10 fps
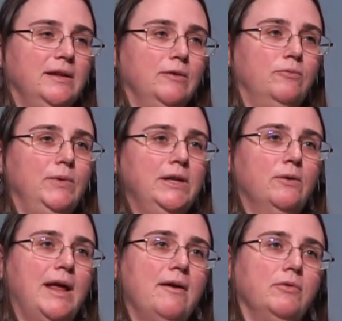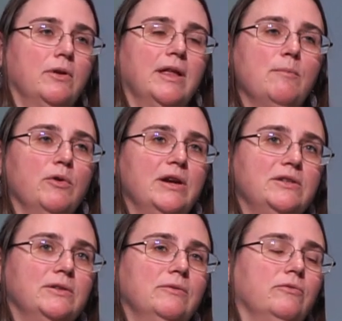if we don't have
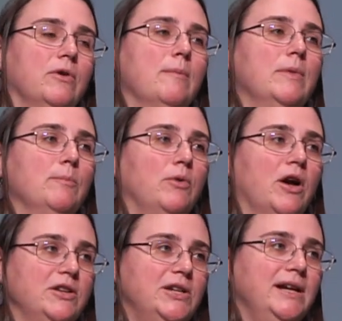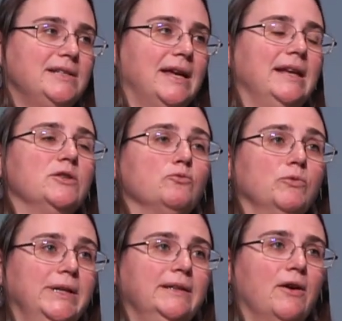collaboration from the project and it's
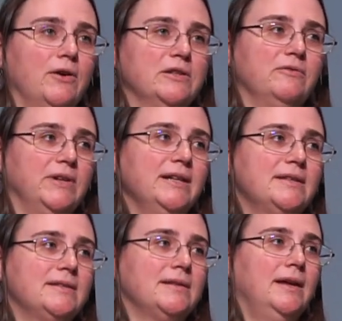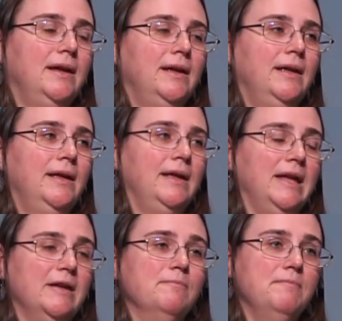really hard to fix,
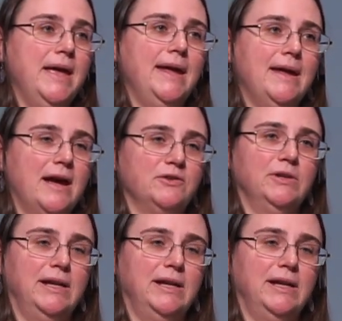it may actually